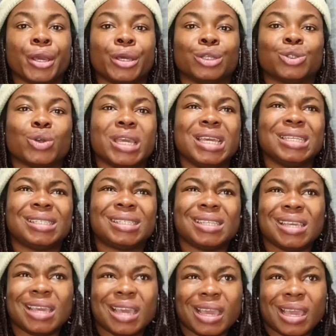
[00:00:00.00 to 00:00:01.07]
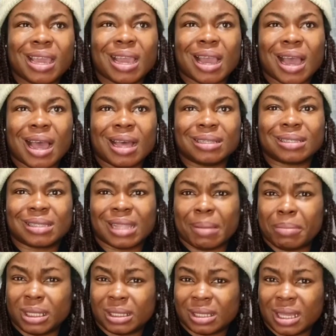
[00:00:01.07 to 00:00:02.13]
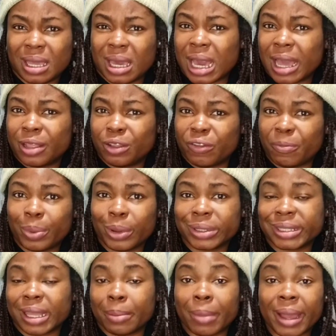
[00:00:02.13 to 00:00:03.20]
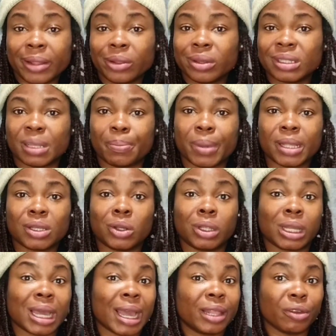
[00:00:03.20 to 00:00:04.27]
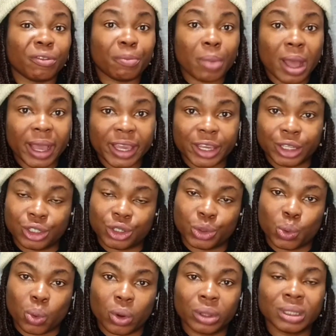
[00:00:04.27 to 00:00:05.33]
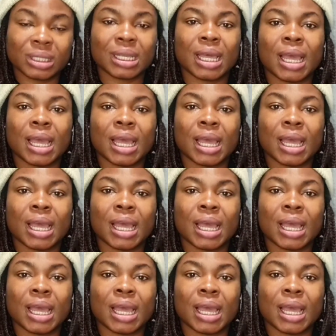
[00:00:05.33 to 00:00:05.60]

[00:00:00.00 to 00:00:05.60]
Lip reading: So ECA has, let me say, kind of plus and minus depending on the kind of package you want.